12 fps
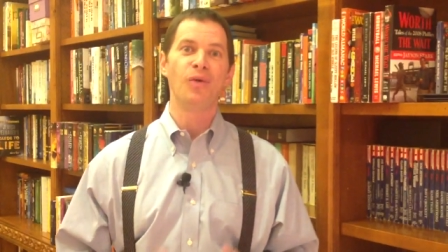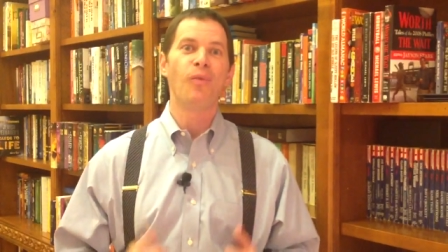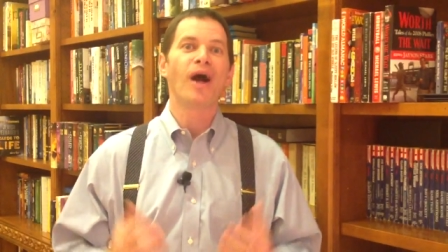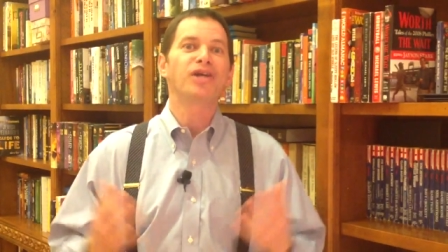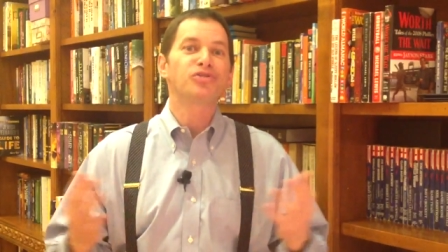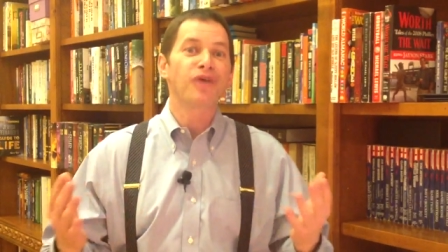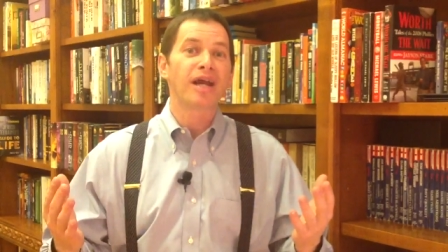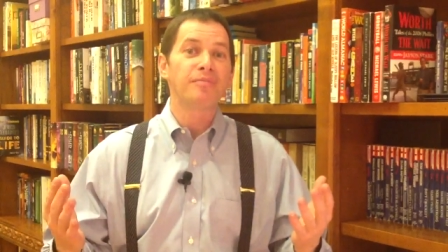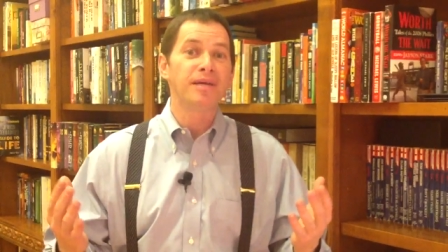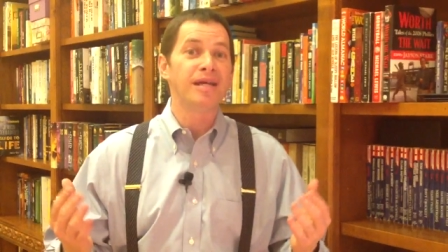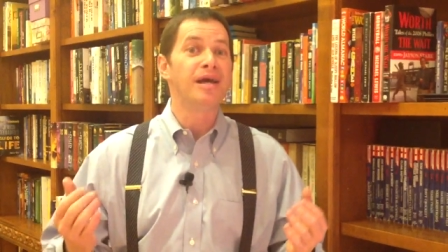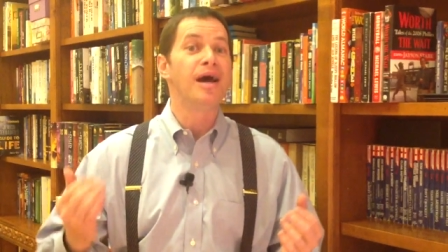Why try to
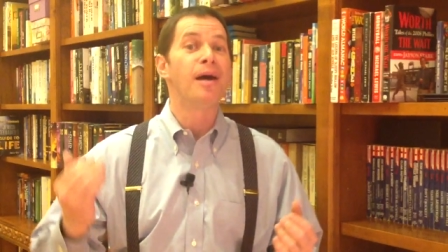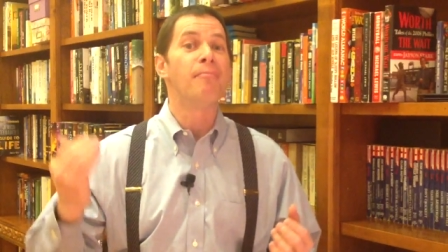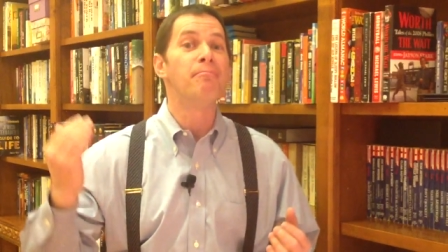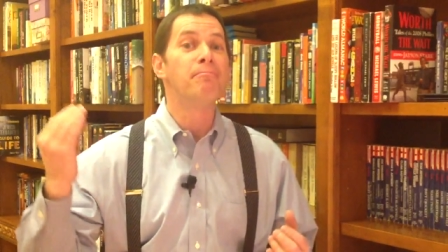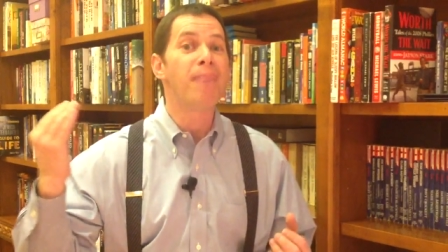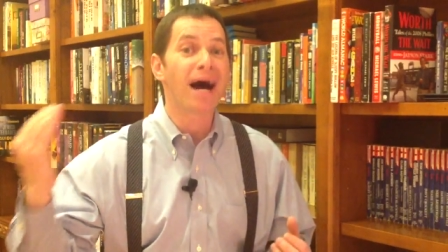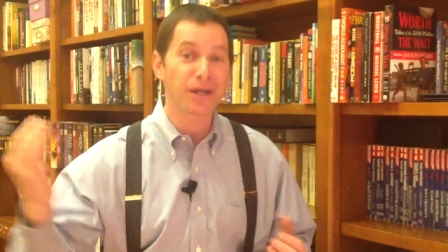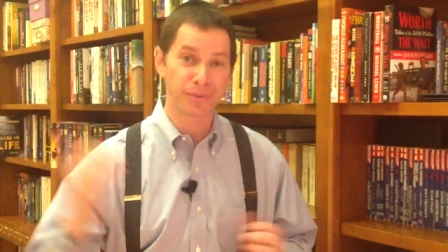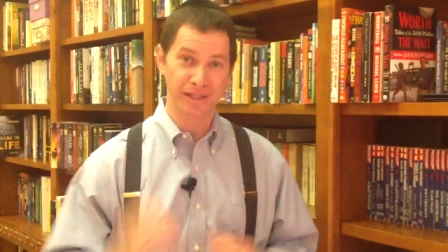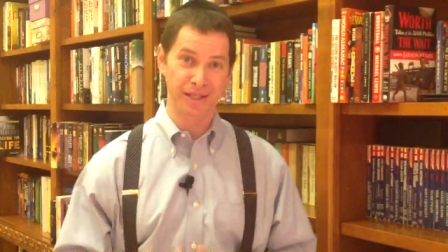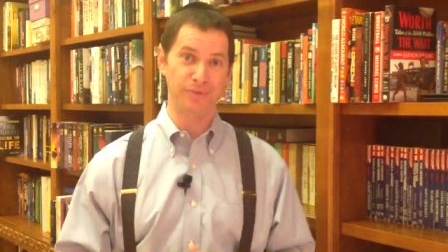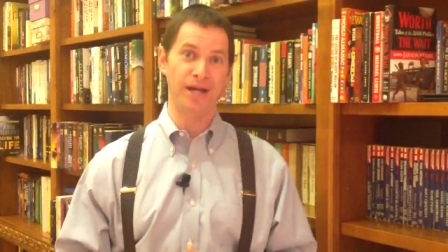be
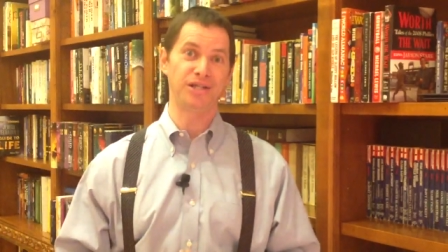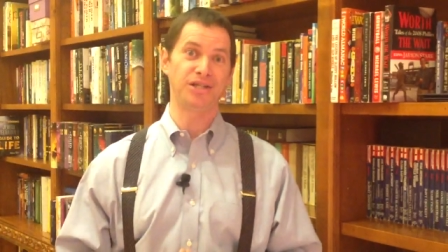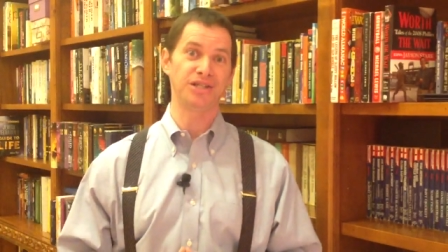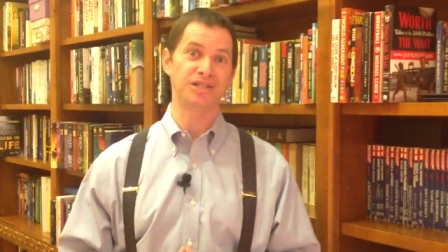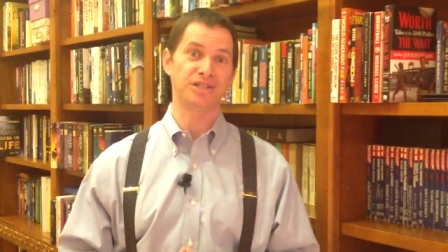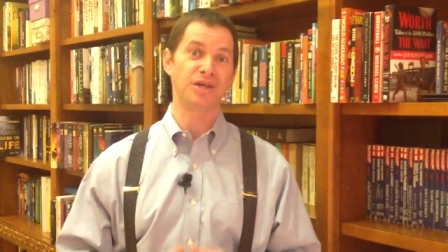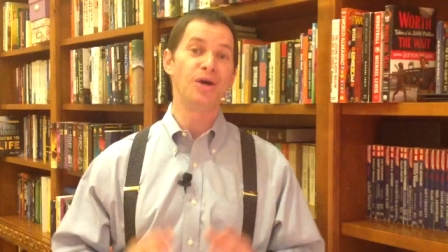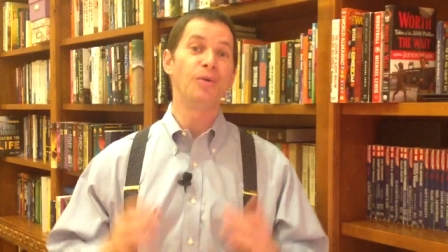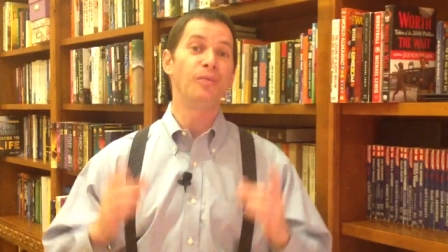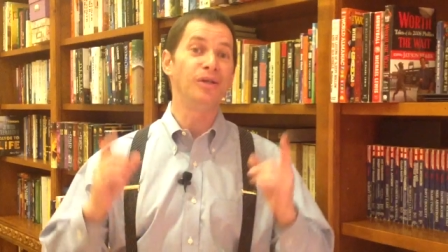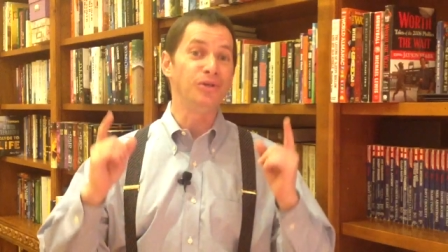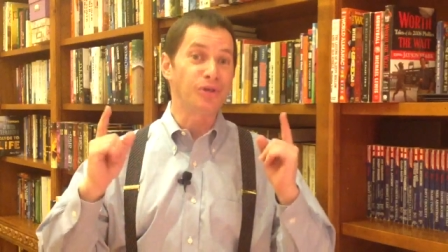moderately righteous
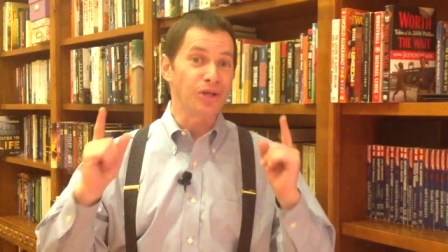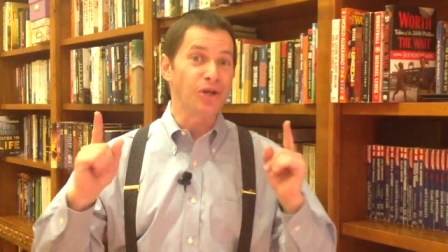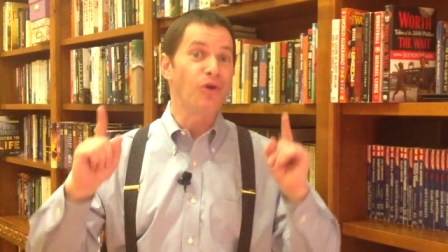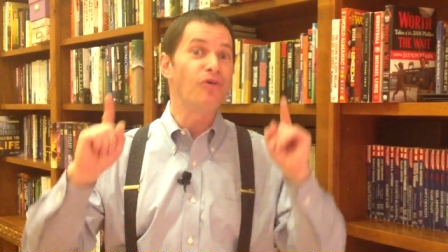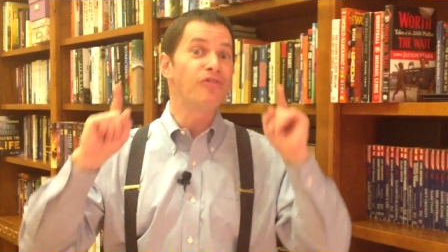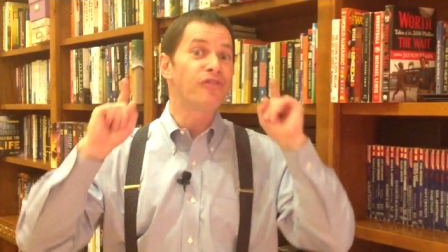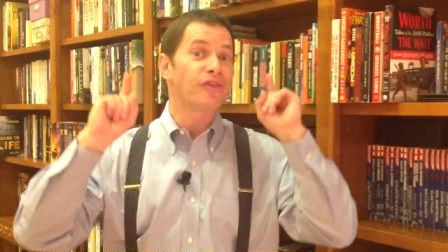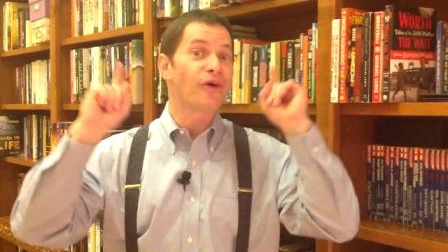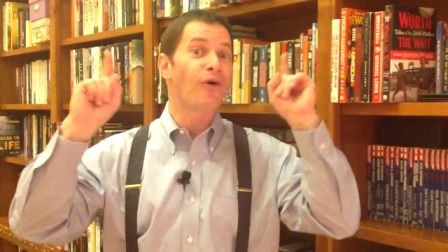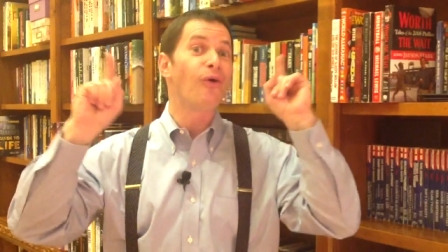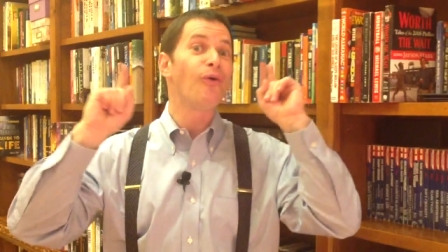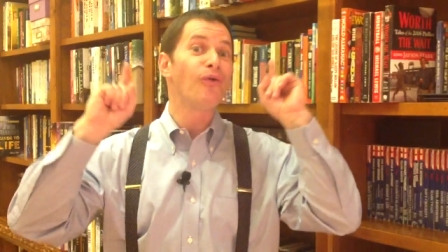when you can go for the
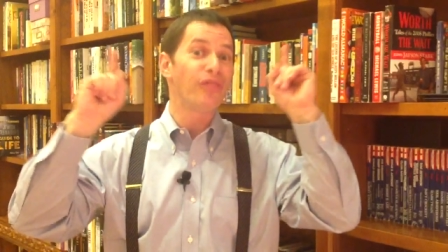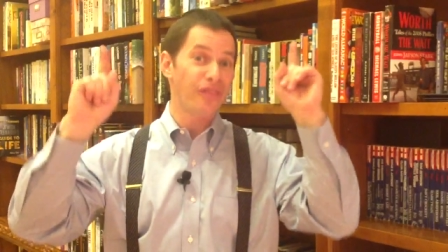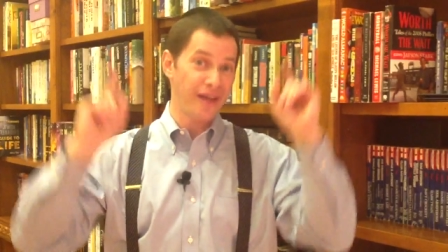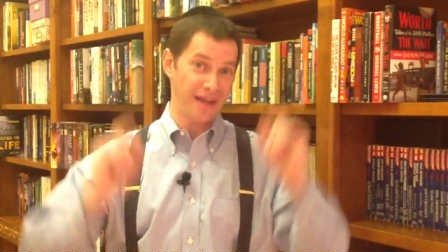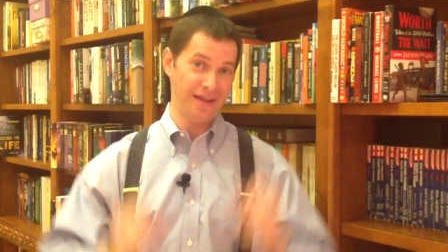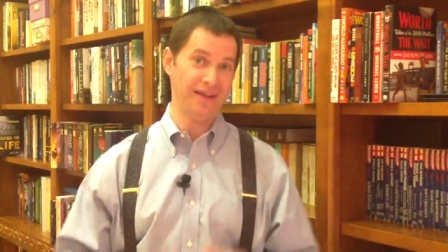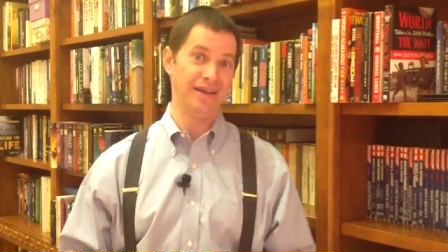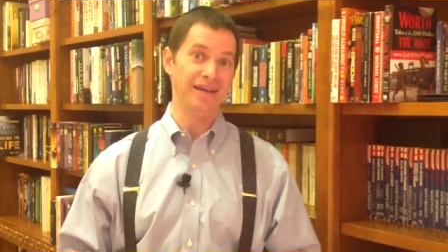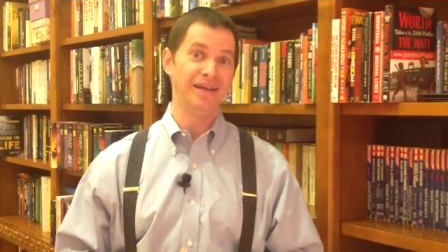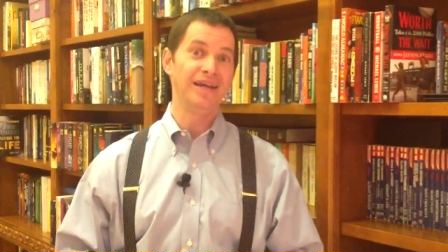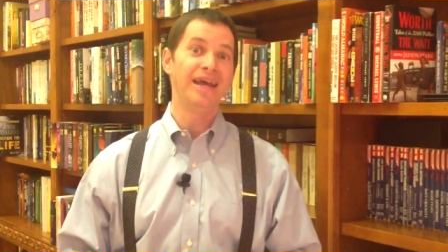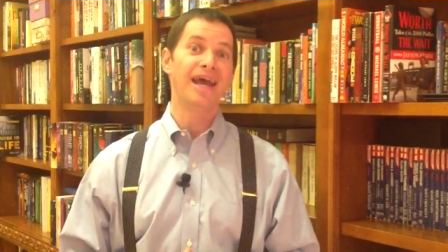whole thing
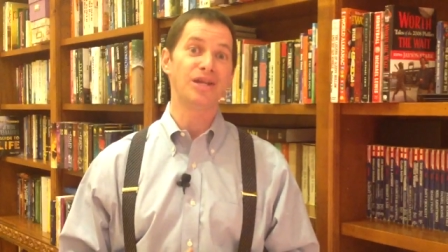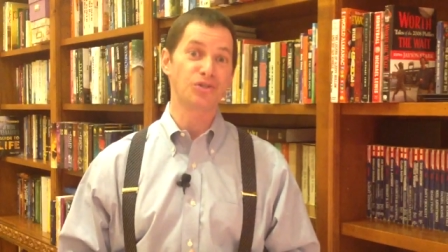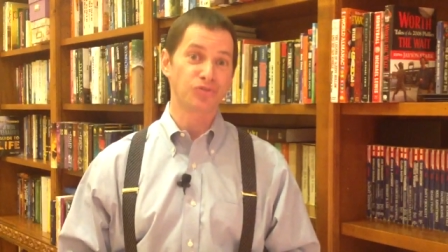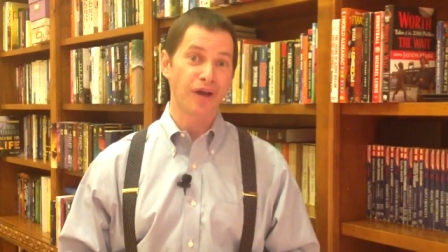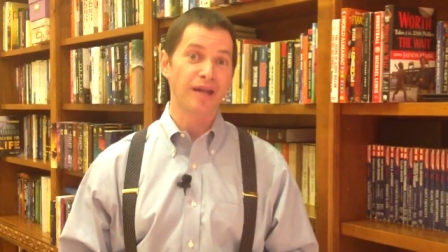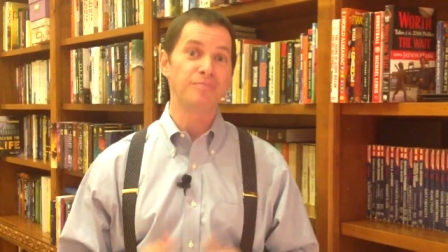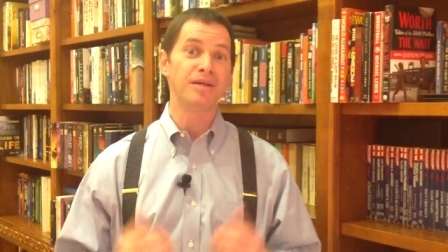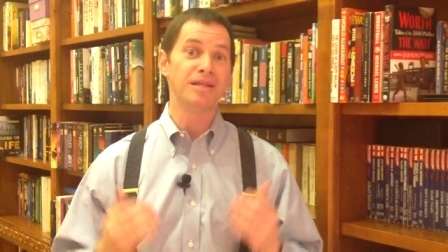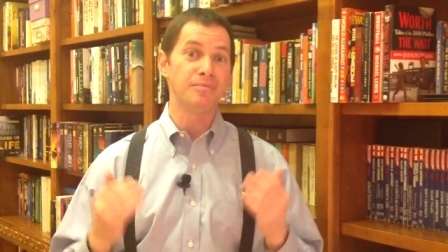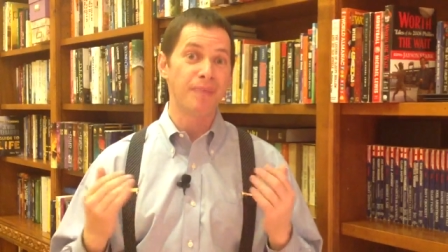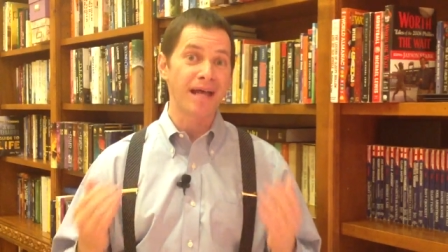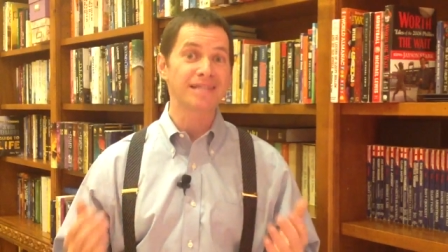and try to be
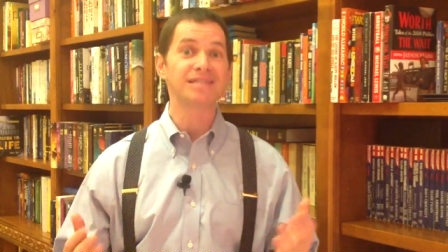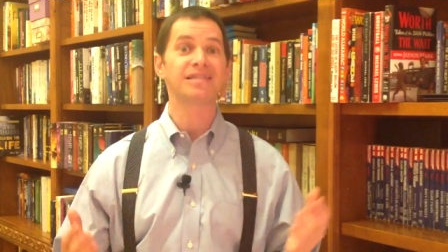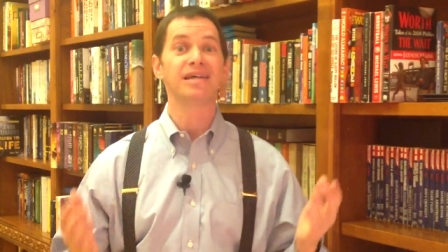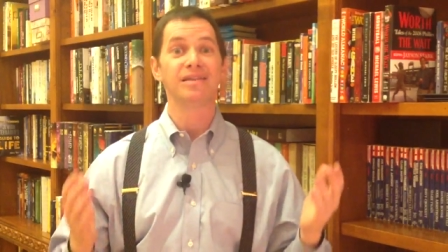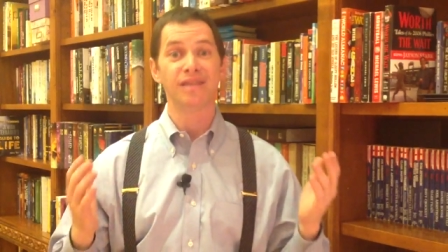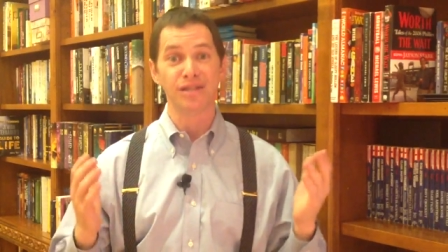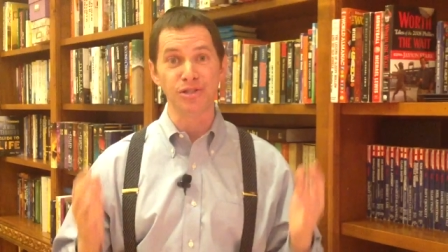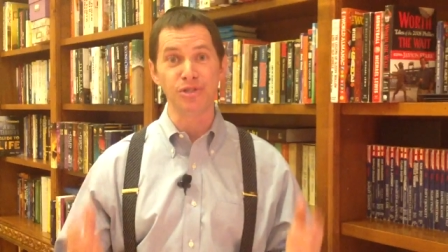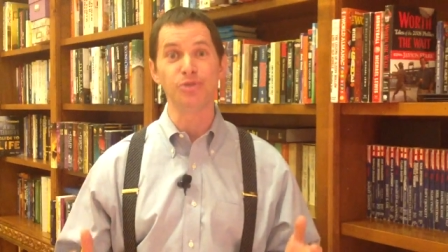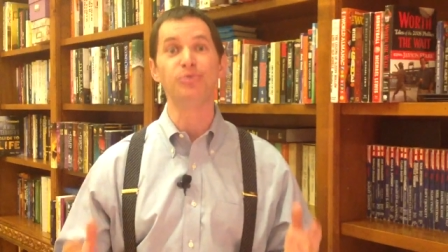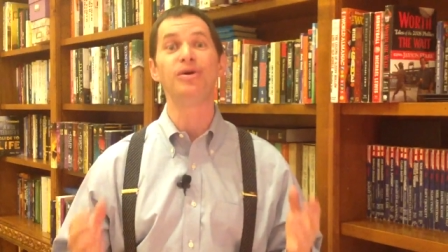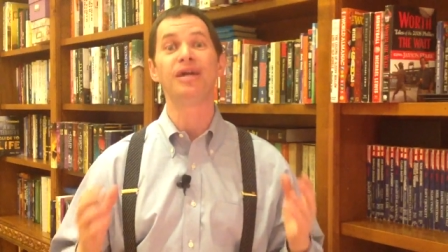the best that
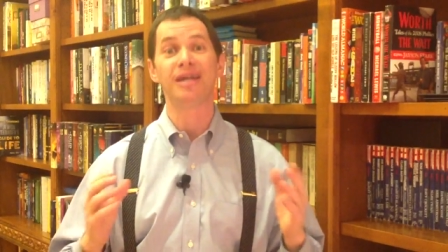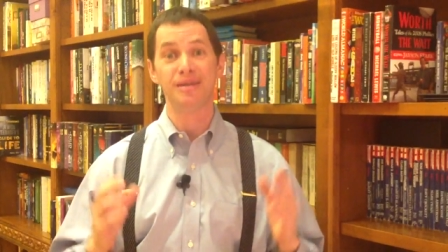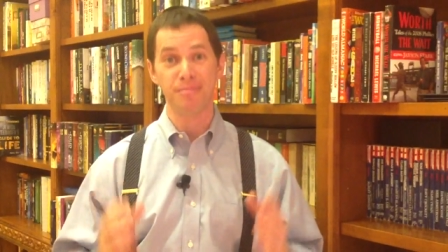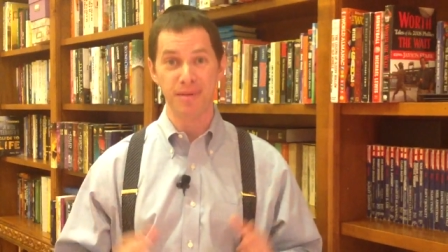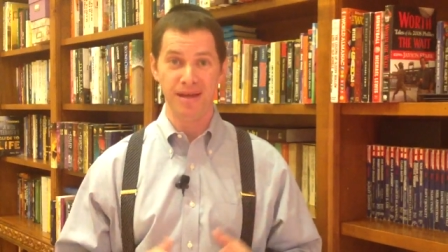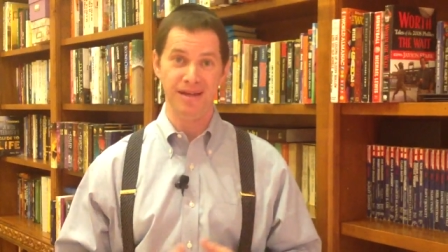you can